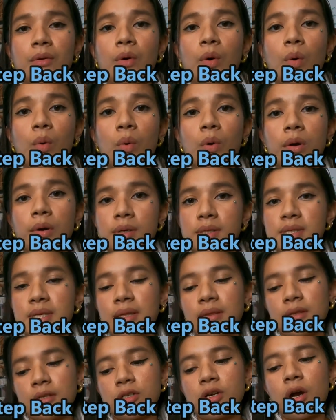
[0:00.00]
or
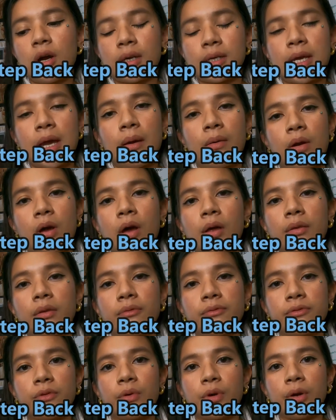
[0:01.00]
set the dog down on the
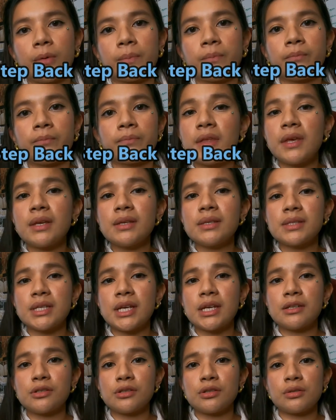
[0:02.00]
floor. Things
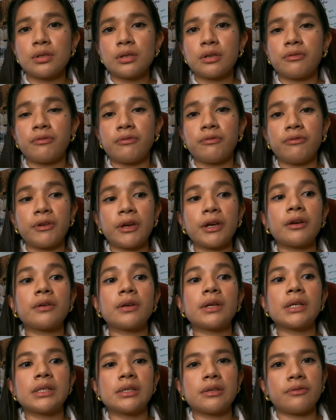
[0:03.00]
tend to look
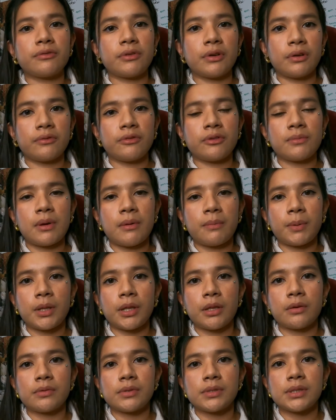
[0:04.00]
very different from up
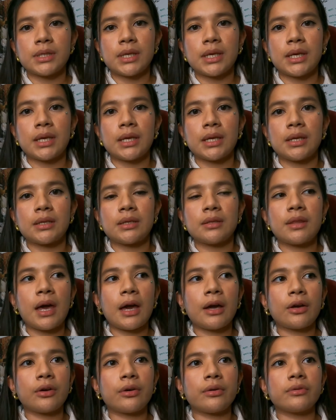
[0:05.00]
close, and
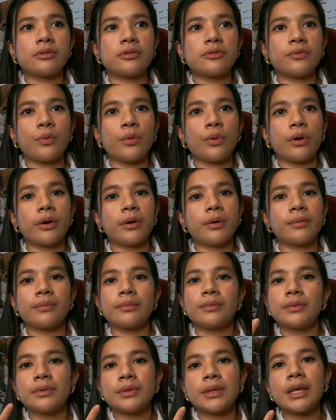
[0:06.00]
that goes for
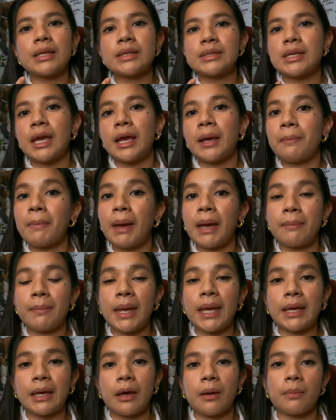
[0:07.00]
things like my
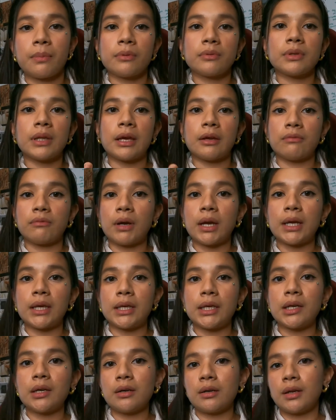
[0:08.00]
makeup. Like right
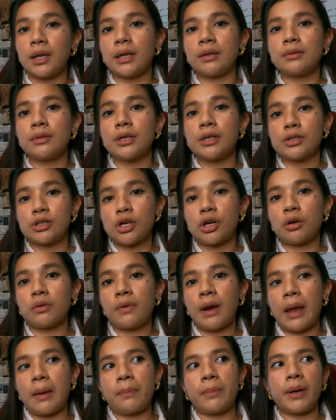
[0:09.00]
here, it looks all
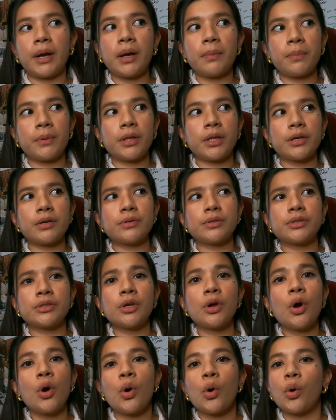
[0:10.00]
right, but up close
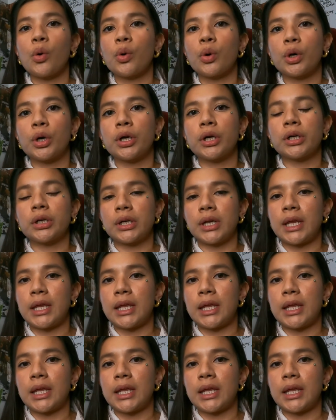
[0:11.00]
or